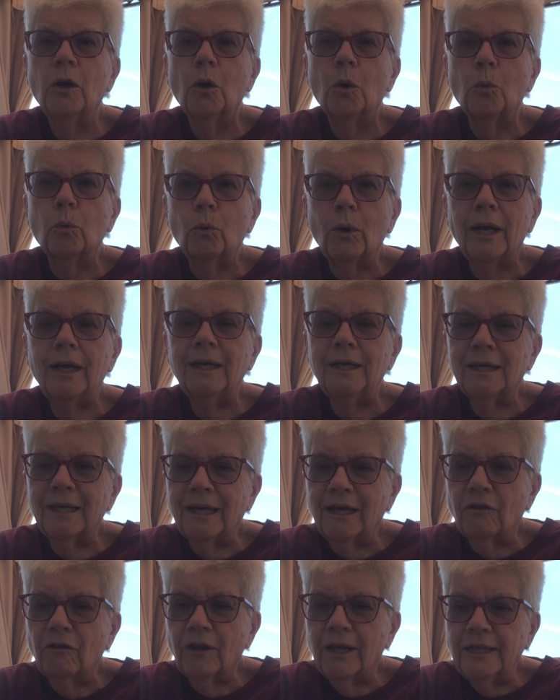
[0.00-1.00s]
Ready to
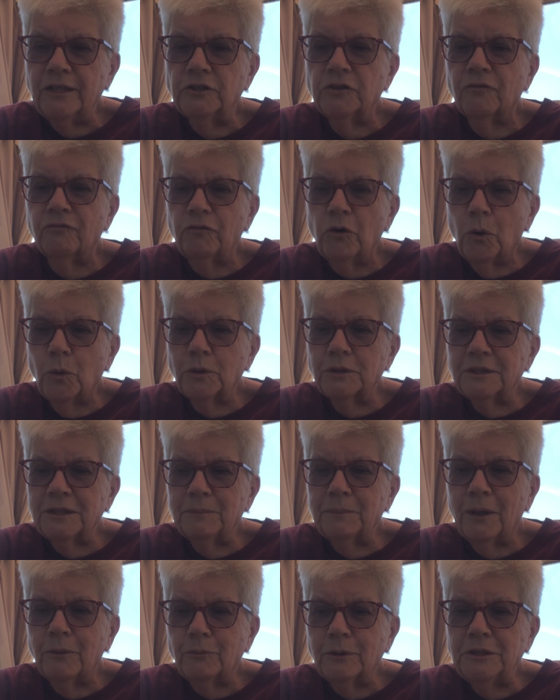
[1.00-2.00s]
get laser focused
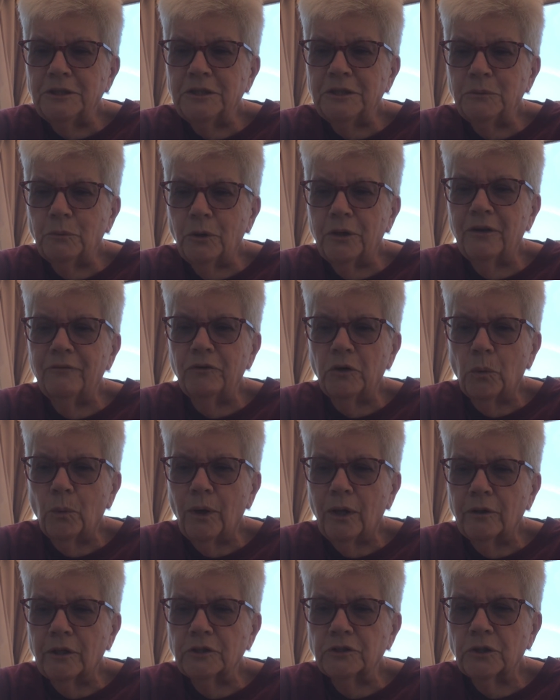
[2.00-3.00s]
about reaching one of your
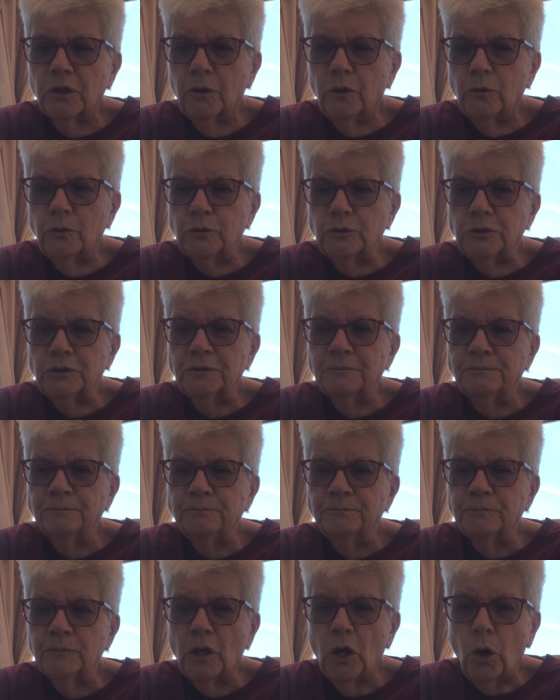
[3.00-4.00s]
wellness goals,
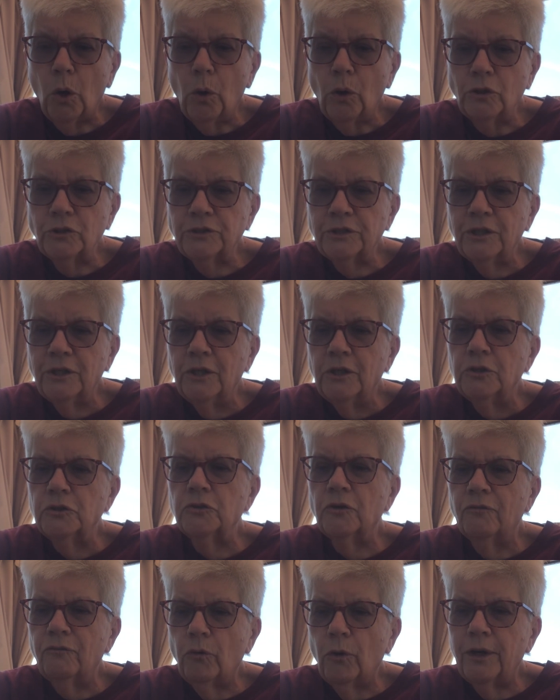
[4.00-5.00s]
goals to
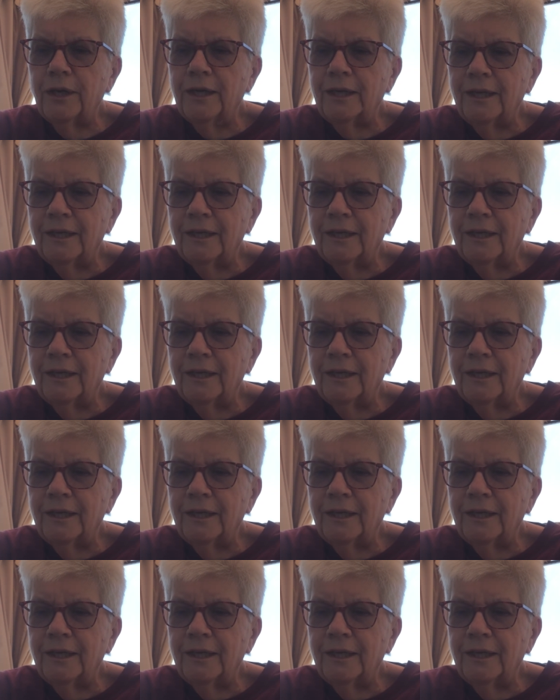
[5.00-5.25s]
avoid an